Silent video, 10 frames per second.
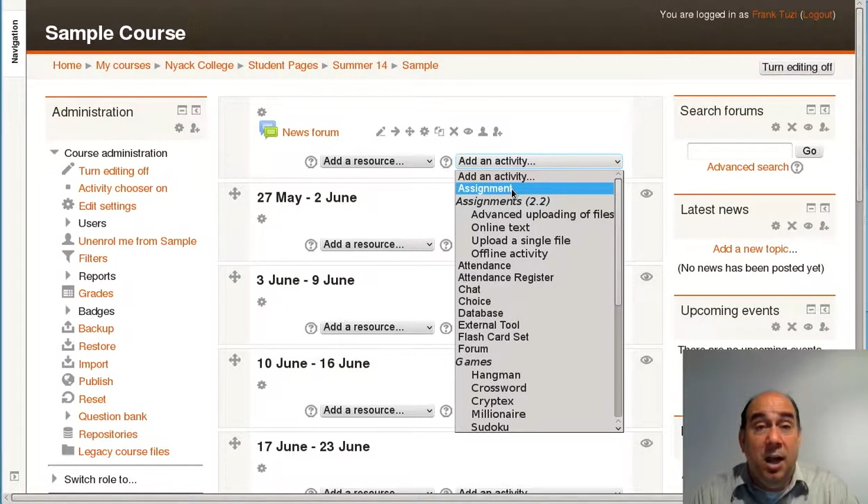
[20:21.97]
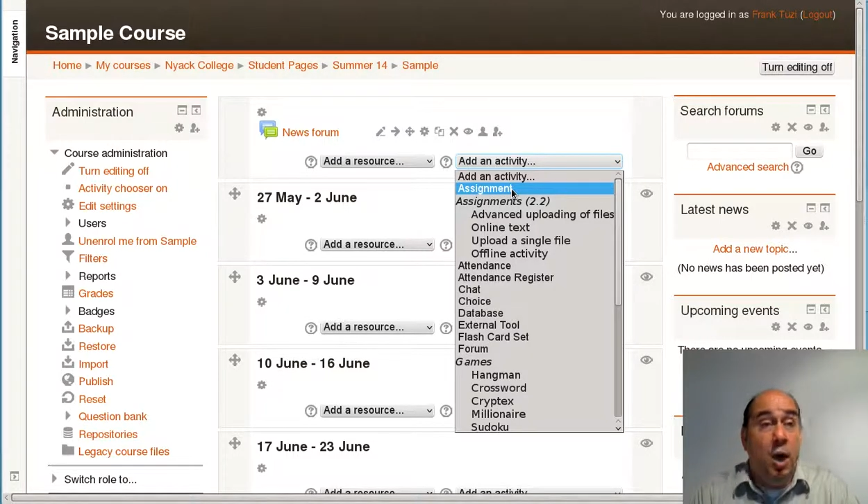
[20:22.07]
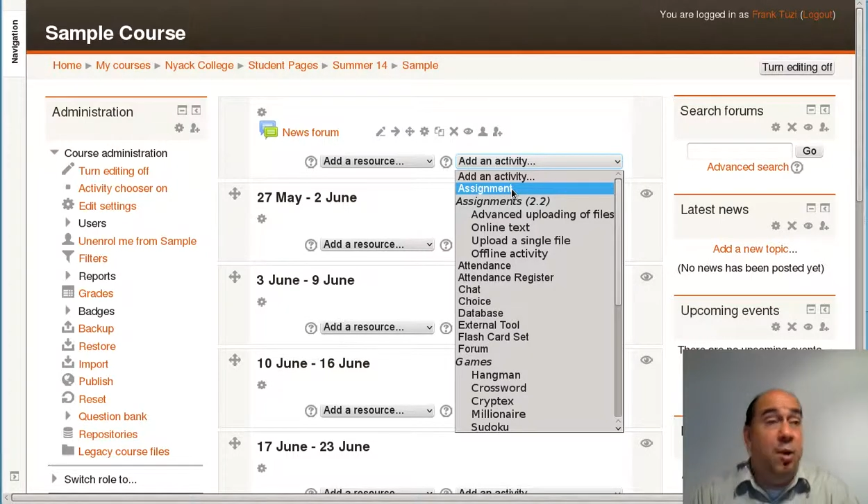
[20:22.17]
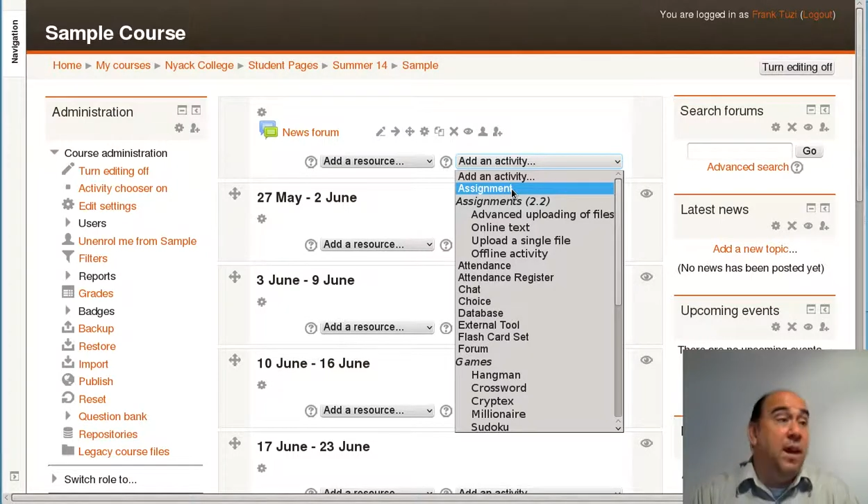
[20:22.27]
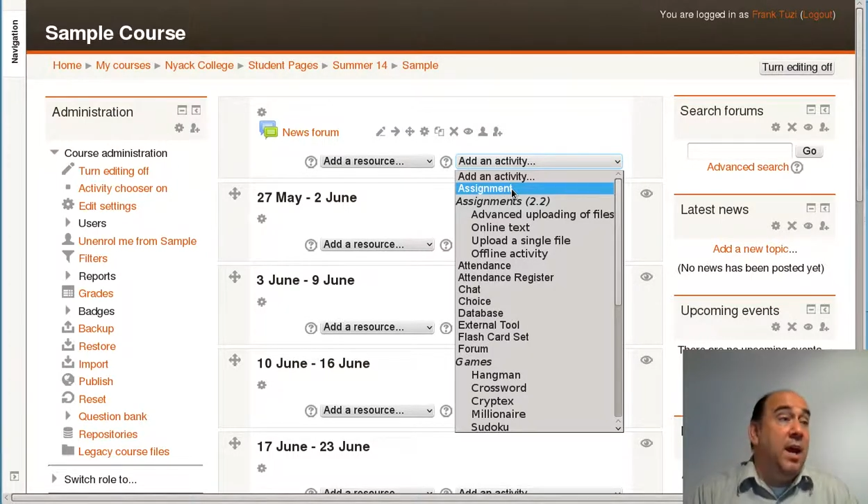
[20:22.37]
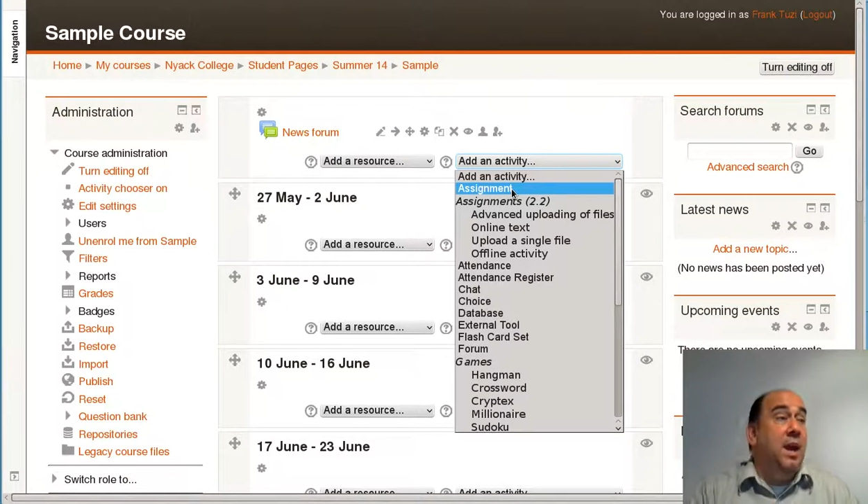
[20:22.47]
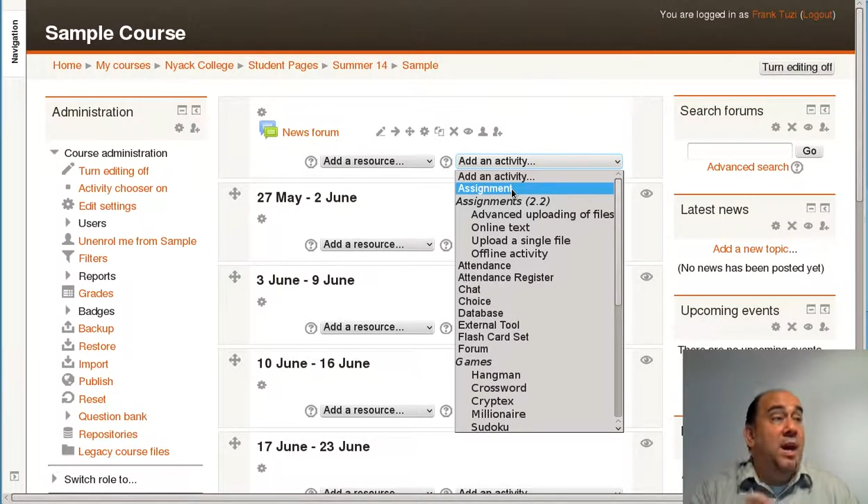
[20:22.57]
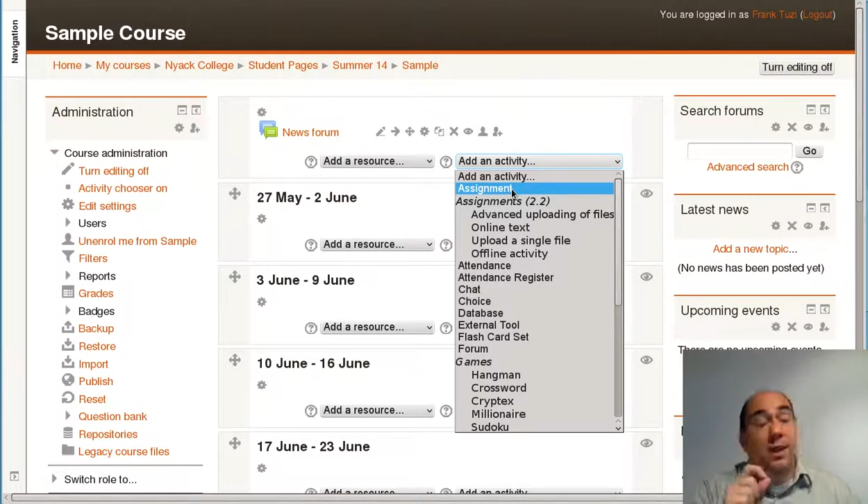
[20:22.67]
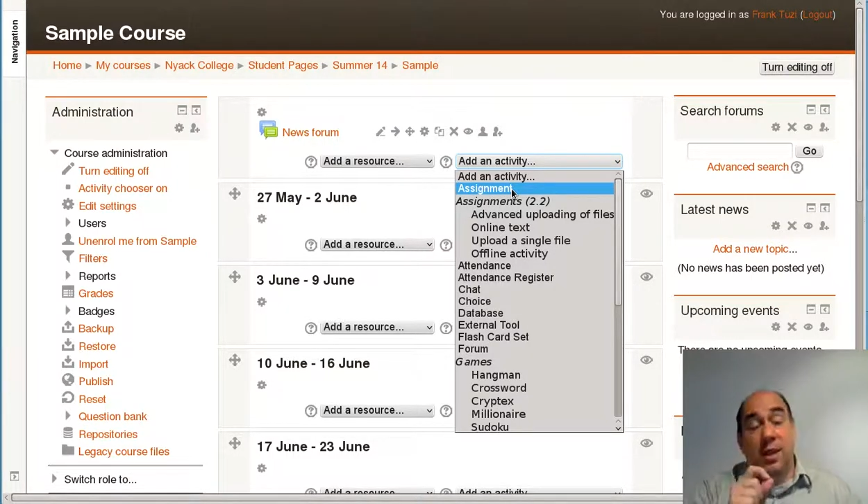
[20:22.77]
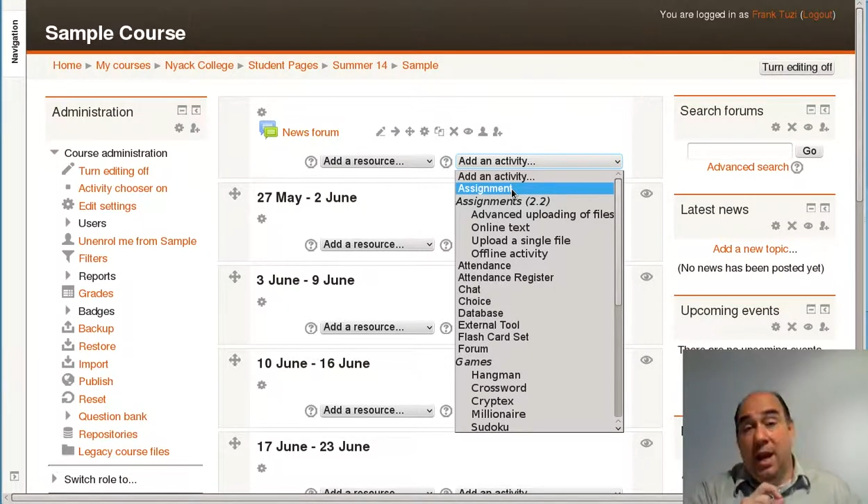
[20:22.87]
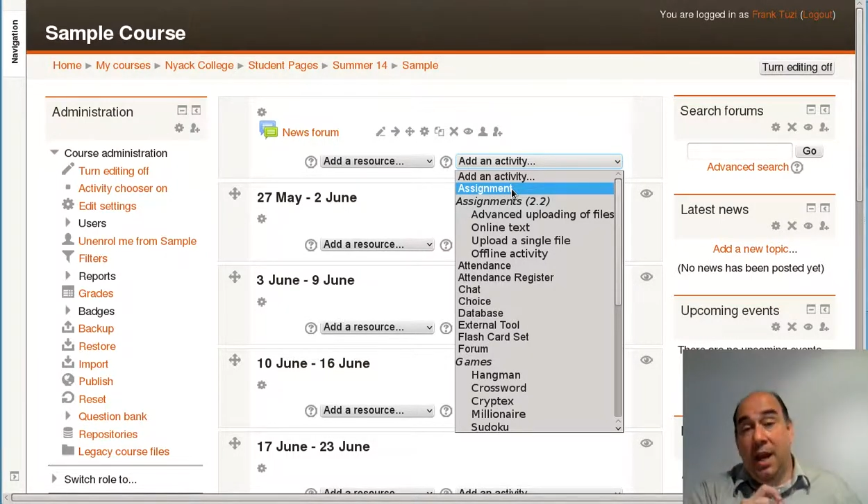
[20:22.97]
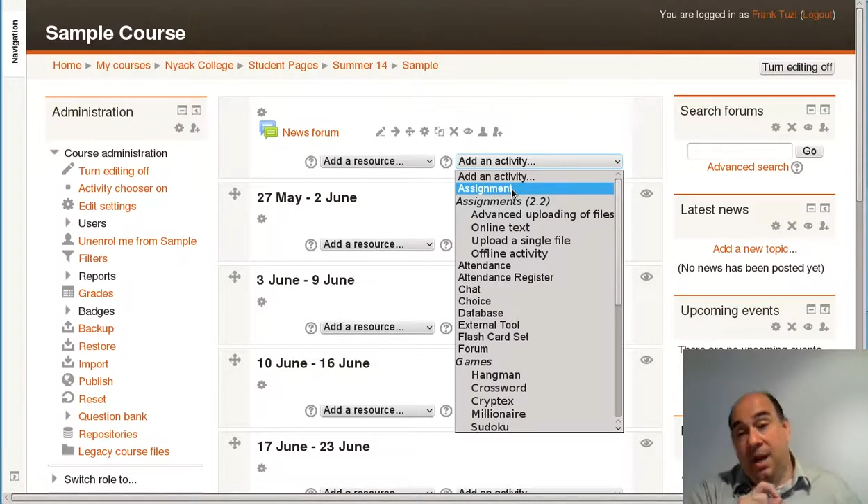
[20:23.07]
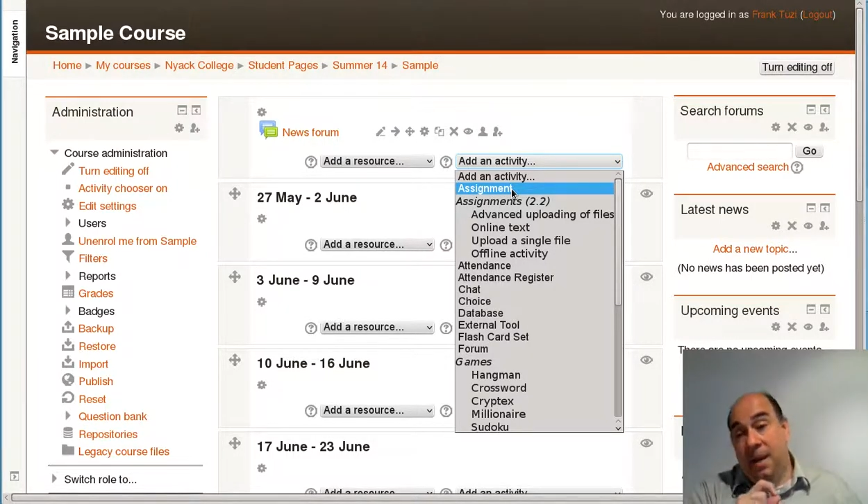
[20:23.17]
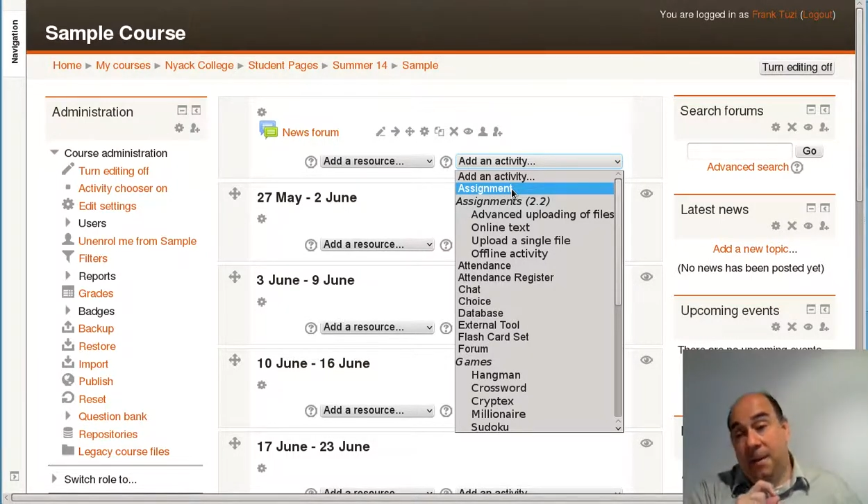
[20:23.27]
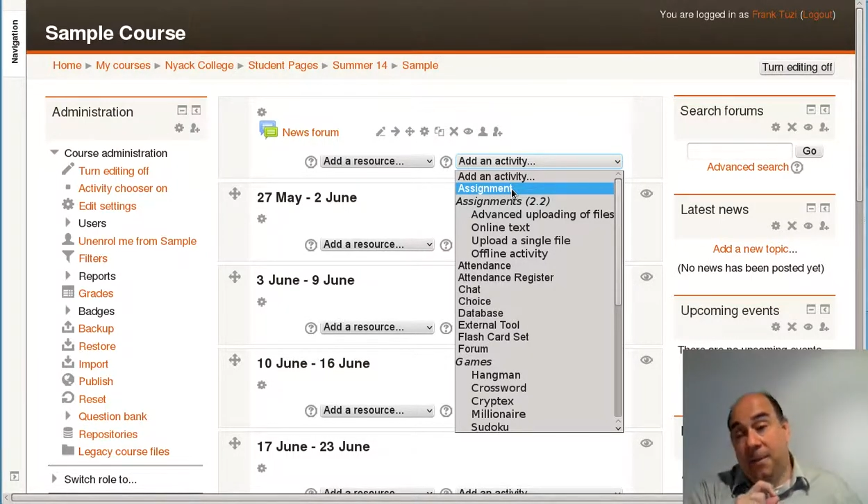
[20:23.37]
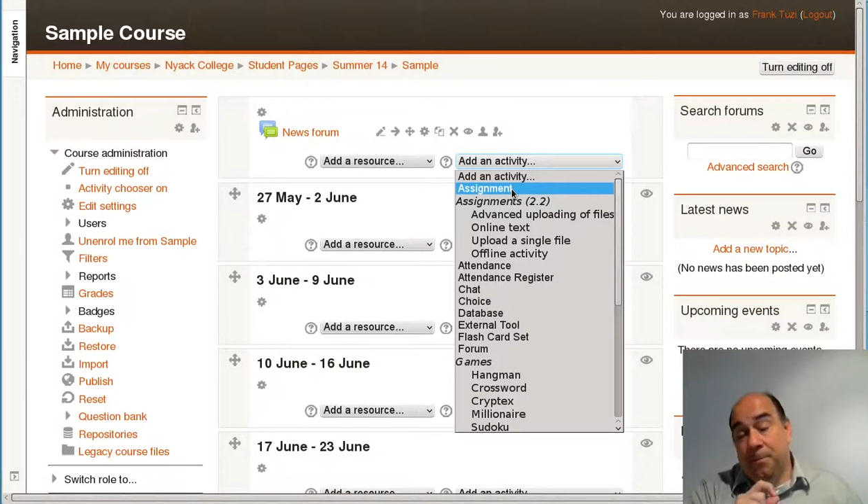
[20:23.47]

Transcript: You know, they